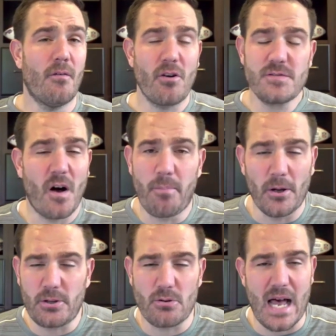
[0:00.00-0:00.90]
First of all,
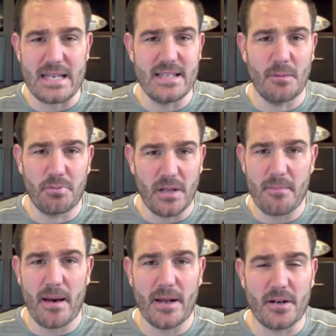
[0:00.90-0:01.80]
both those guys need to
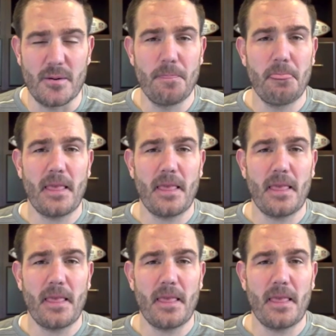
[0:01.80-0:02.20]
play better.